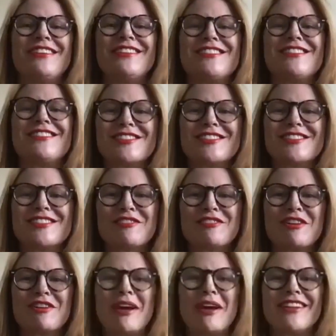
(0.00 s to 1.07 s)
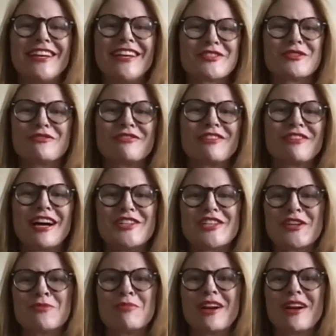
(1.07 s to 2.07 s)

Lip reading: way to like sort of hijack your brain.